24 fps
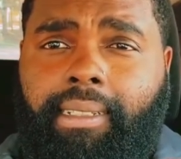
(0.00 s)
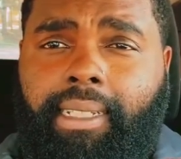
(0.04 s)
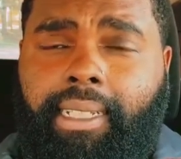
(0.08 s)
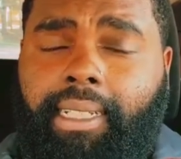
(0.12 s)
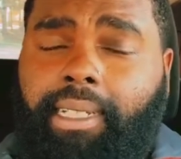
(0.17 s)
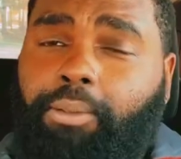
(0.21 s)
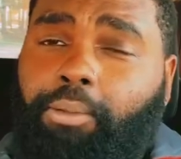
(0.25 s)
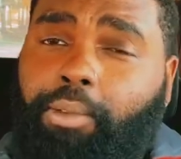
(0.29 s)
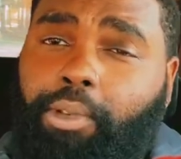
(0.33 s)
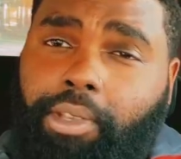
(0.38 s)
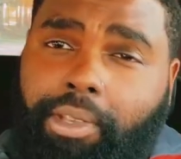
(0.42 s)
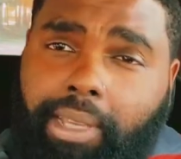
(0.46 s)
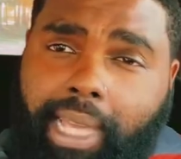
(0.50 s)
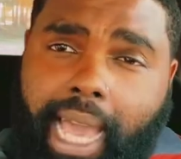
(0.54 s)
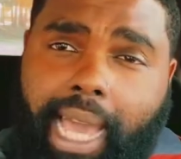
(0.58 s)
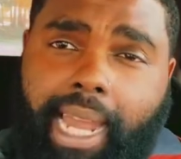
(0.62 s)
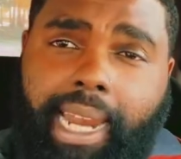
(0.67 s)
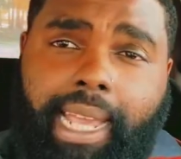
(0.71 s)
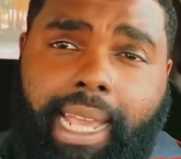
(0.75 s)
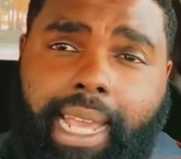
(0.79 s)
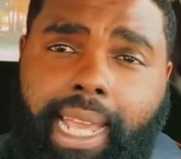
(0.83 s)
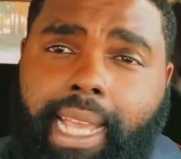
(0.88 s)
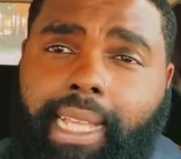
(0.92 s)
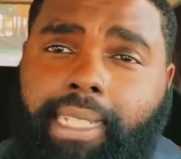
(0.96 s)
When you got
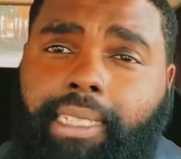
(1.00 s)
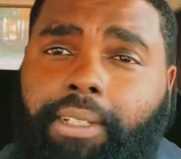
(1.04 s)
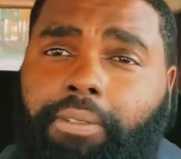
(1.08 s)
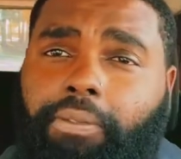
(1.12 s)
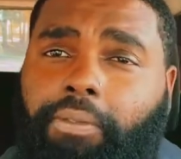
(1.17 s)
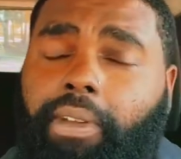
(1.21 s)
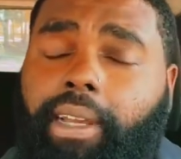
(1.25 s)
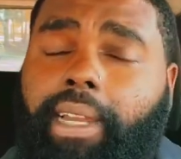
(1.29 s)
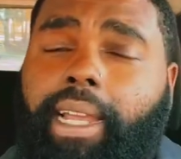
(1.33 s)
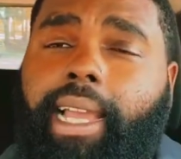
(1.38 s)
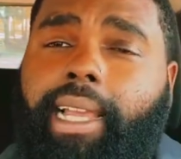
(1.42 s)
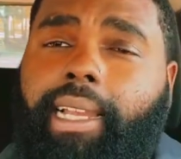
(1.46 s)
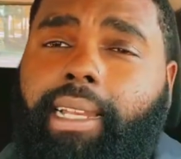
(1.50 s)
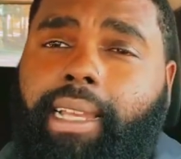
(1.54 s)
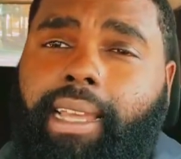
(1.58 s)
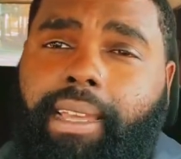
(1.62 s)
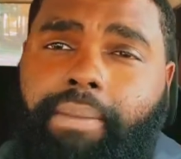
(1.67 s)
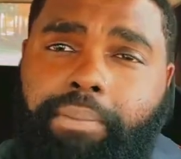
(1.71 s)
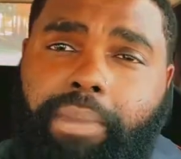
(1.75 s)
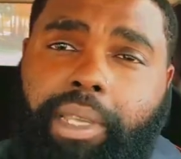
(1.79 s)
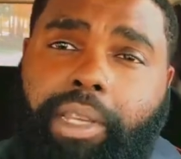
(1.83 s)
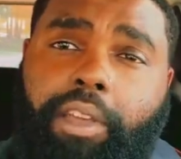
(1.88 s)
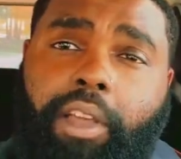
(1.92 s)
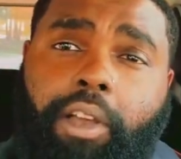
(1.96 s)
an answer for that, let
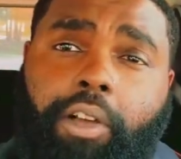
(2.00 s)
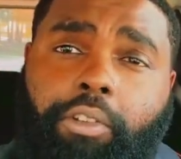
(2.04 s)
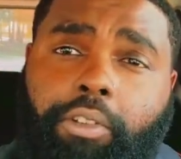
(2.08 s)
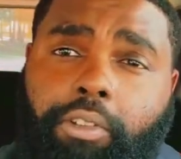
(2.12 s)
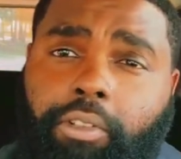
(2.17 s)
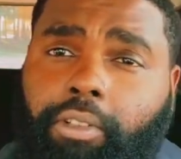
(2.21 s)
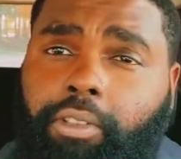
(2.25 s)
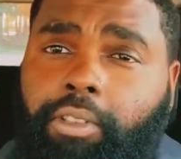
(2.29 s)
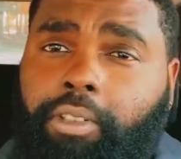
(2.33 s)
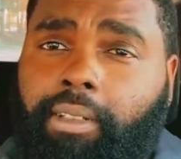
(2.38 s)
me know.